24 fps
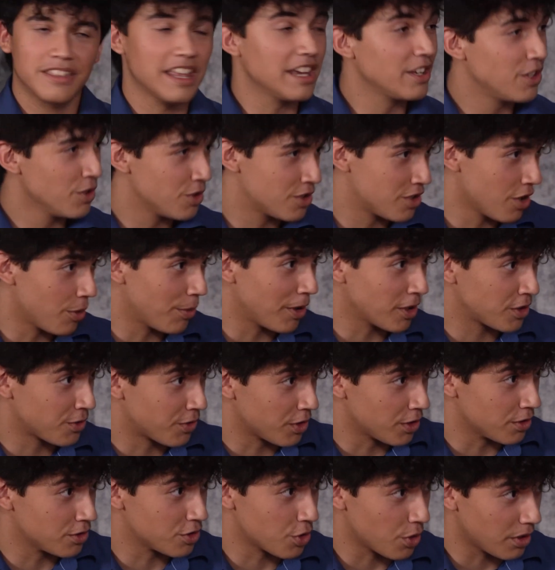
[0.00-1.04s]
Thank you so much
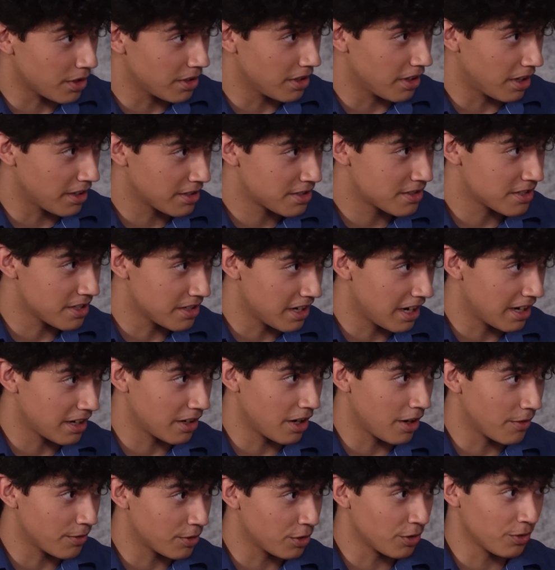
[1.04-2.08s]
for joining us today,
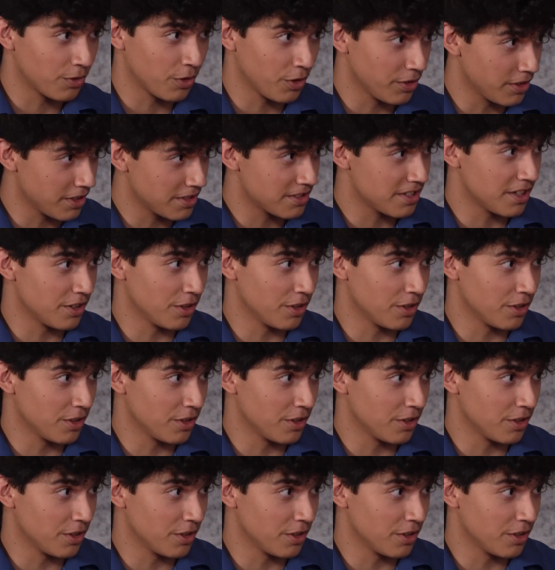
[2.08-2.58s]
Governor, for this